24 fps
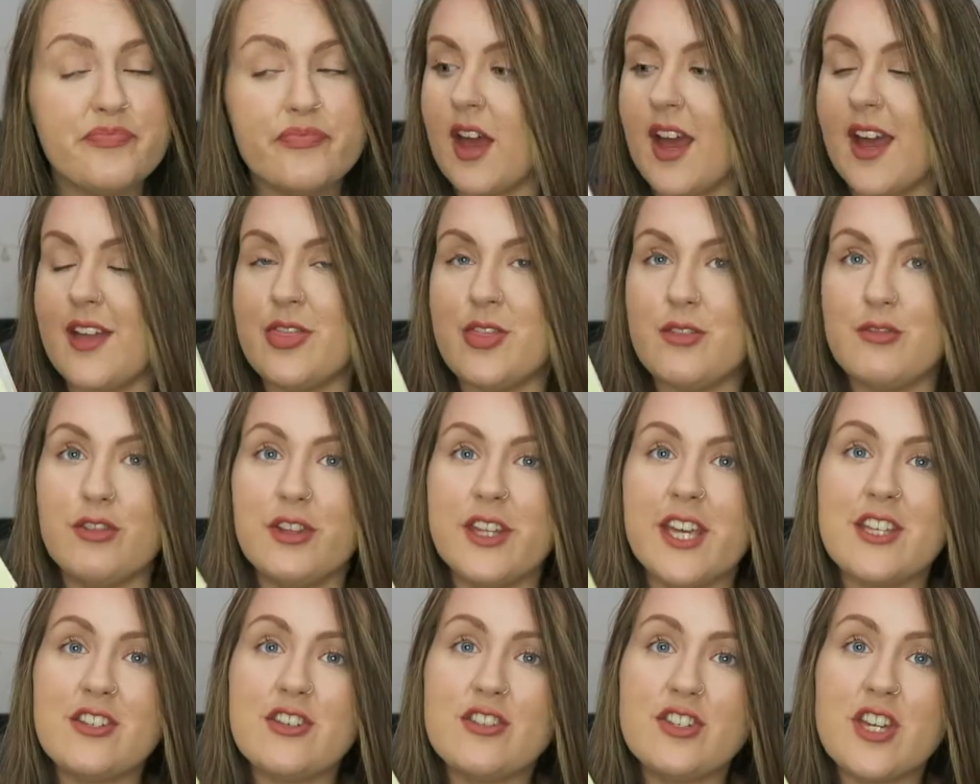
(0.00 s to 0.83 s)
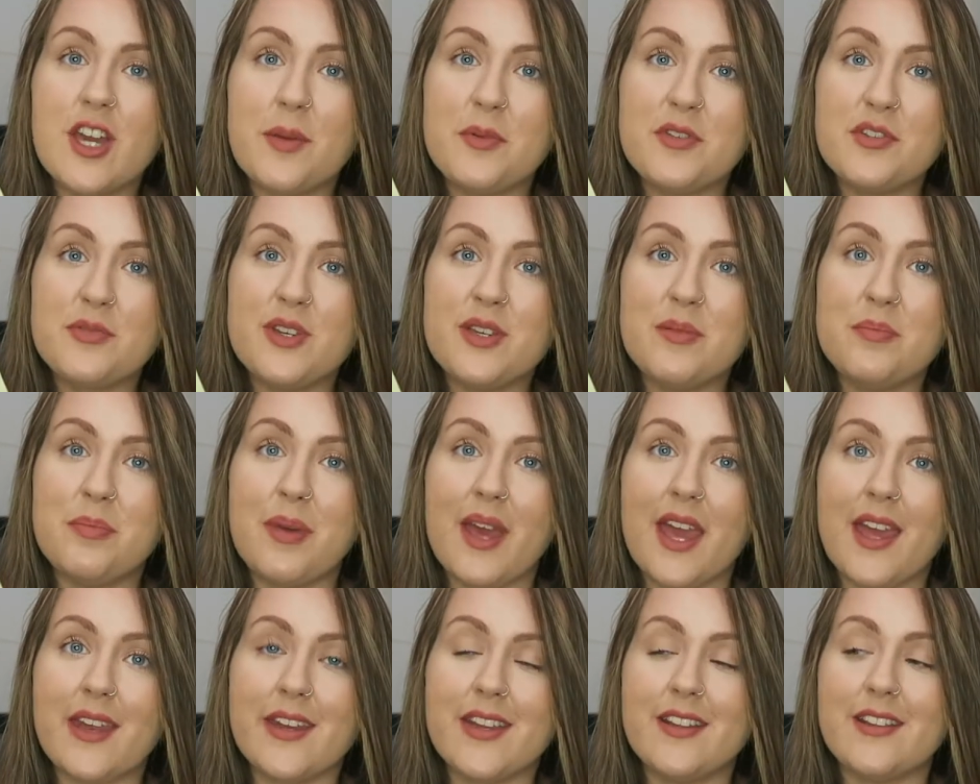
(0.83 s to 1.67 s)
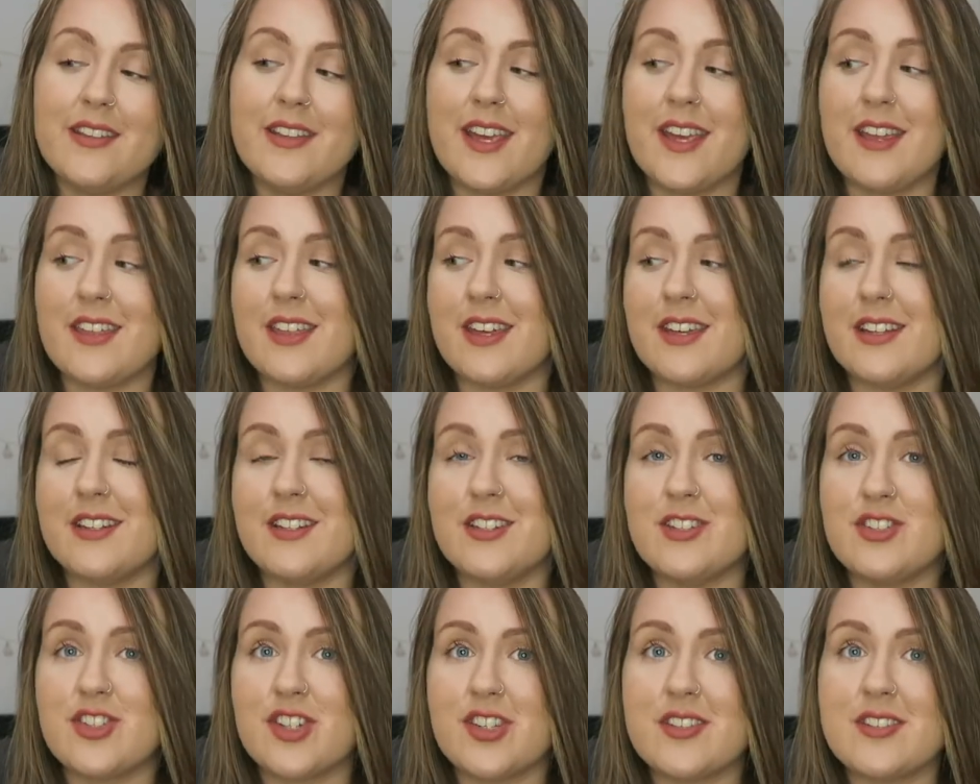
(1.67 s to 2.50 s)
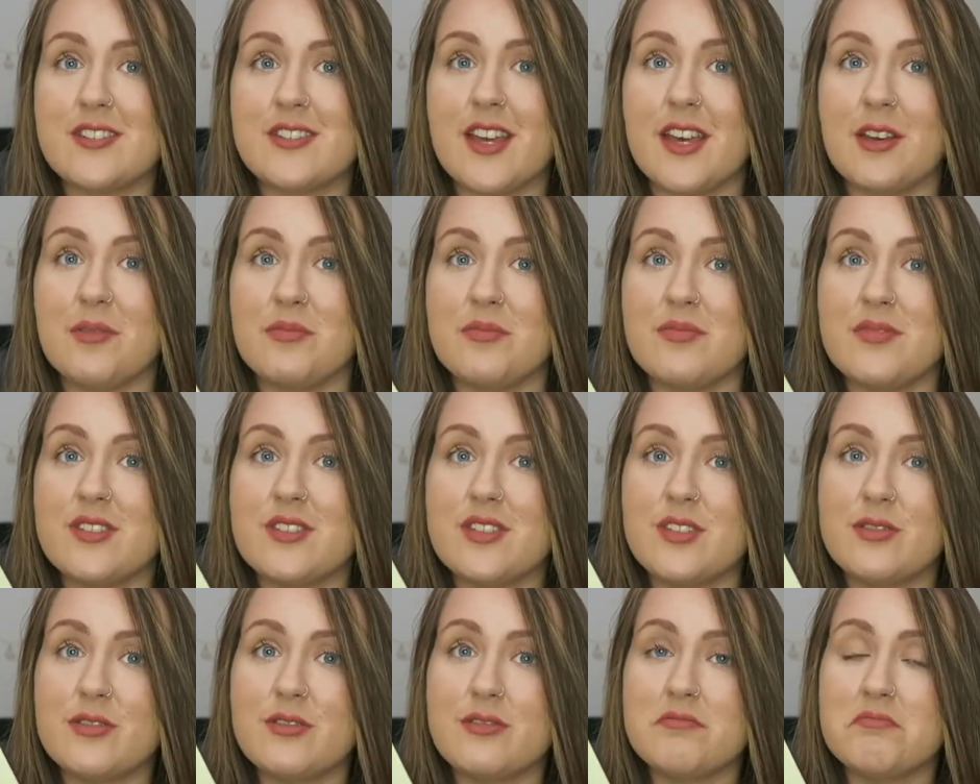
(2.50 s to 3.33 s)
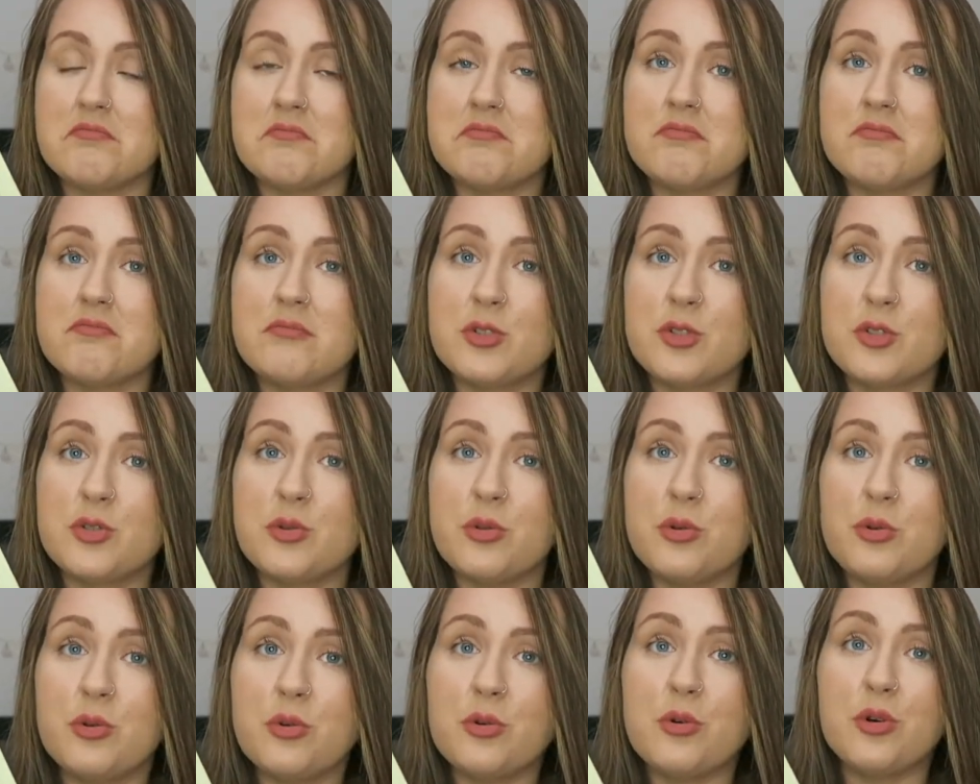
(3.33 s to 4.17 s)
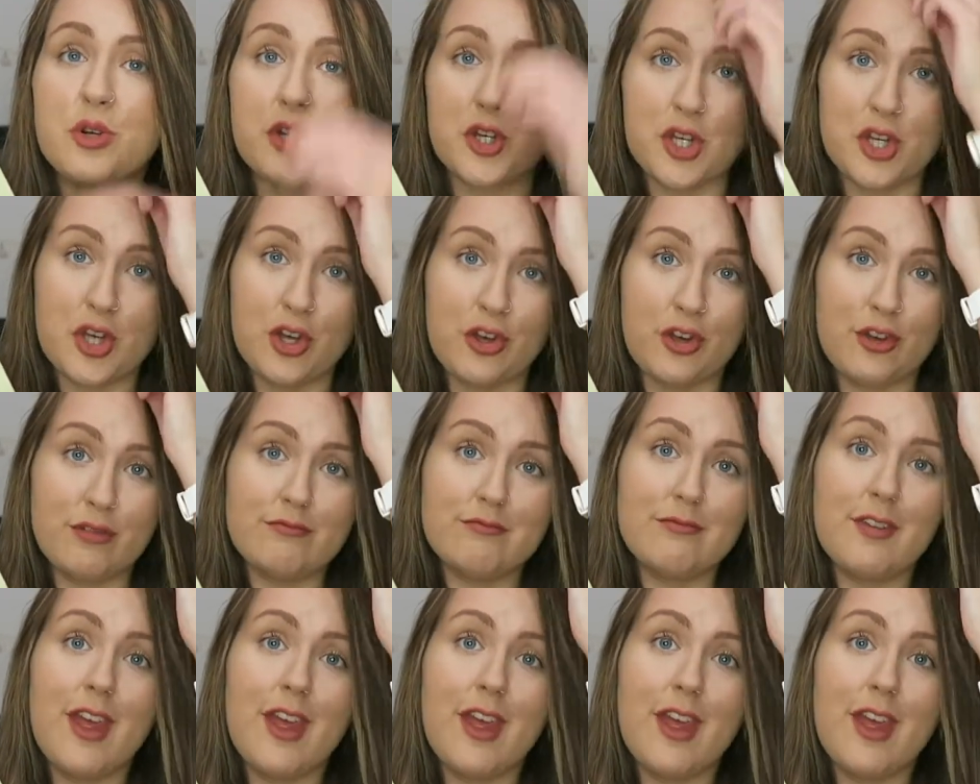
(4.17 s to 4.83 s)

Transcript: And the relationship between Ben and Nathan just sounds so cute.